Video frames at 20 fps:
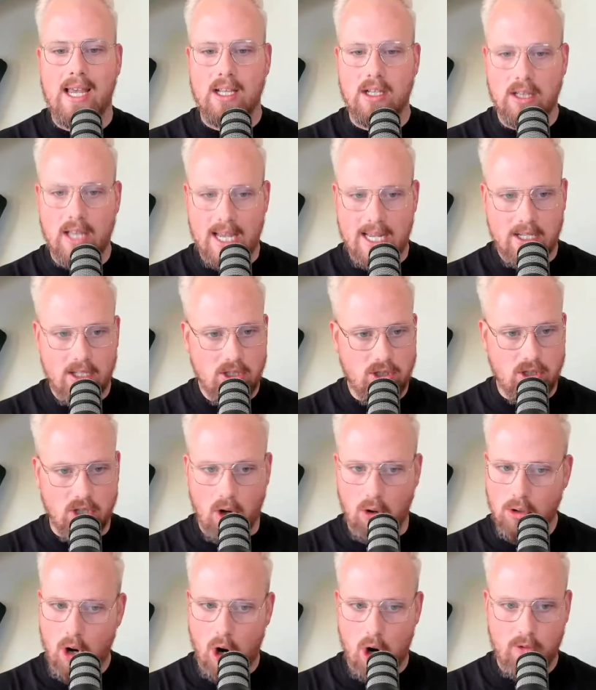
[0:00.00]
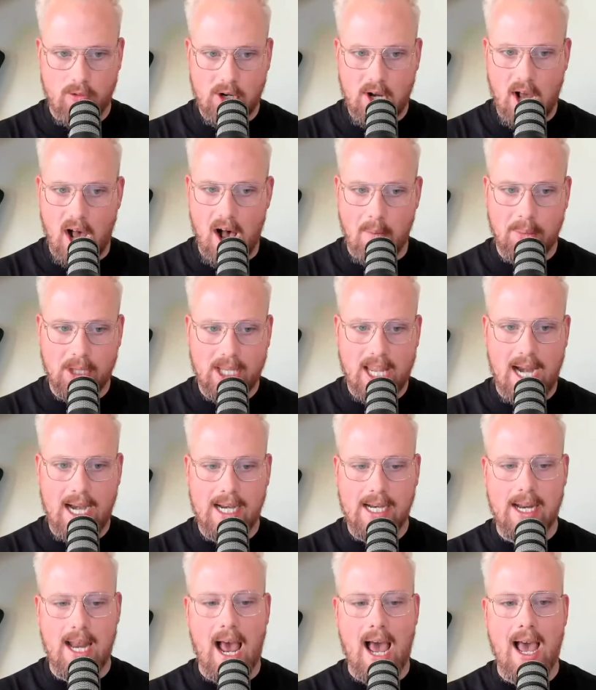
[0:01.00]
Like, don't
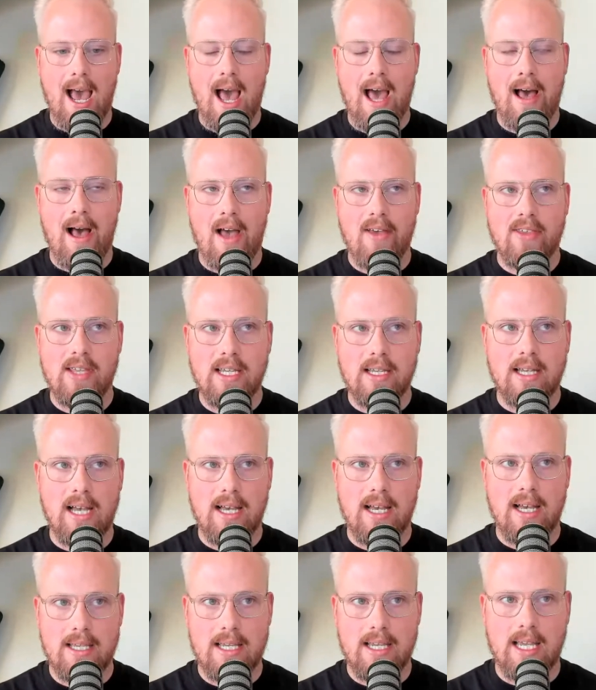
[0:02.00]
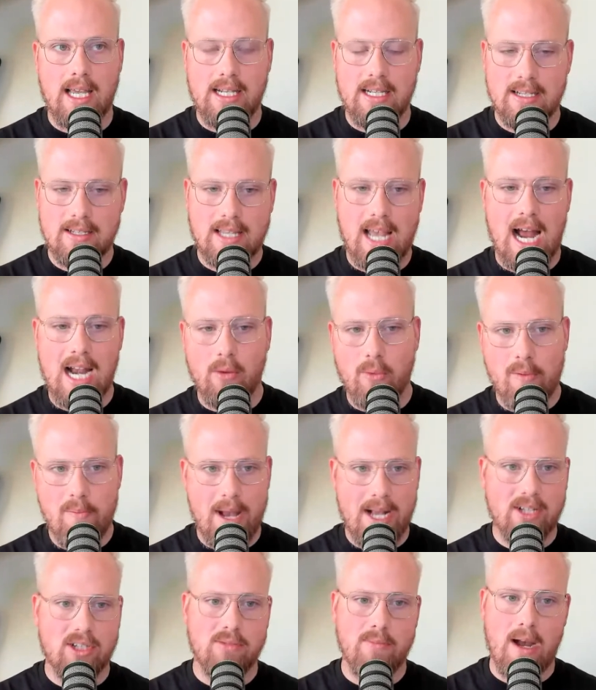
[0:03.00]
overcomplicate it. I think and this kind of went
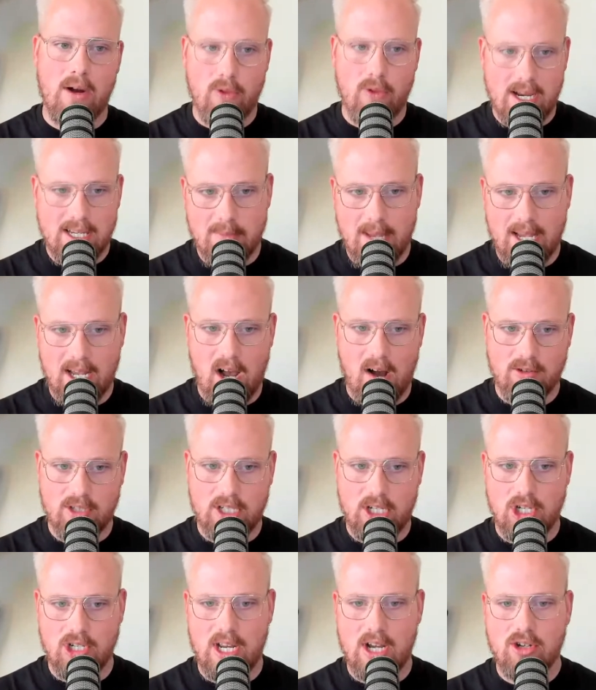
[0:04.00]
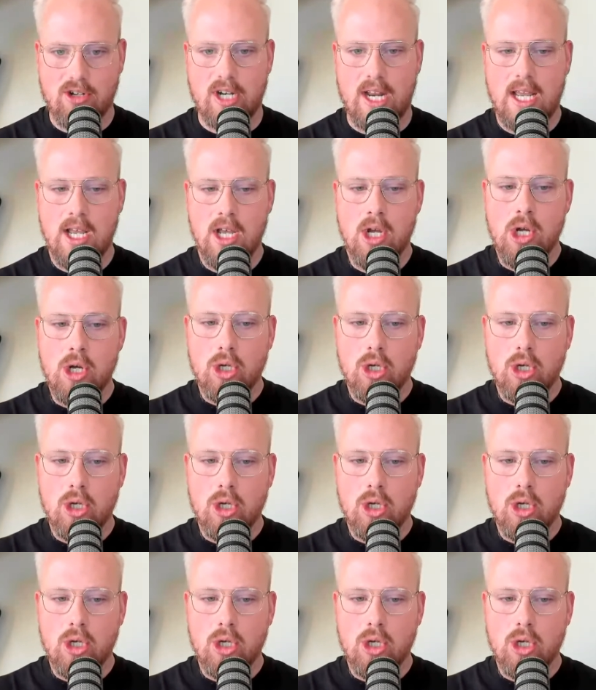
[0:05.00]
back to my resume conversation yesterday.